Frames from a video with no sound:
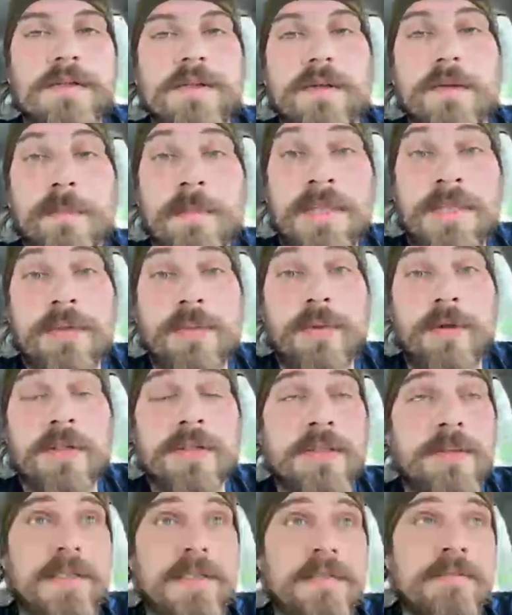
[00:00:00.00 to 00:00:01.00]
would mean the world
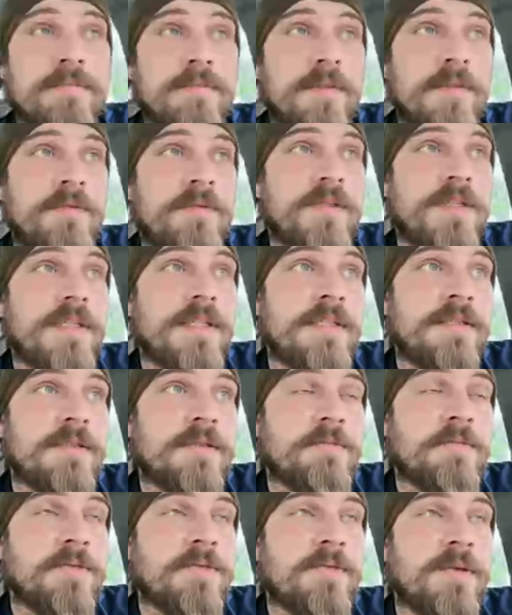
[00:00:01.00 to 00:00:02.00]
to me if you could hit
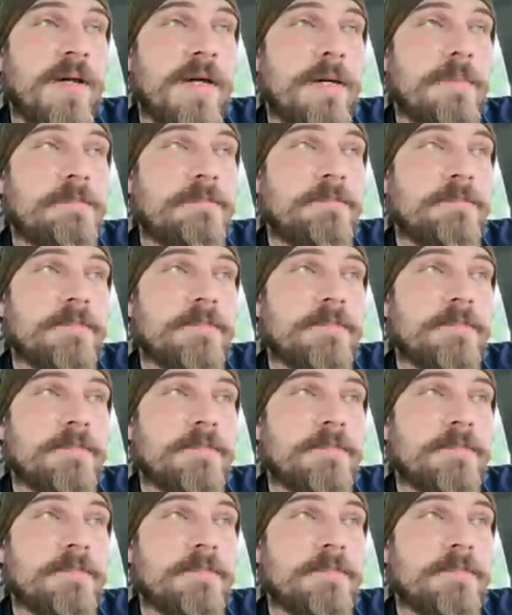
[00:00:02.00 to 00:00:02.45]
subscribe.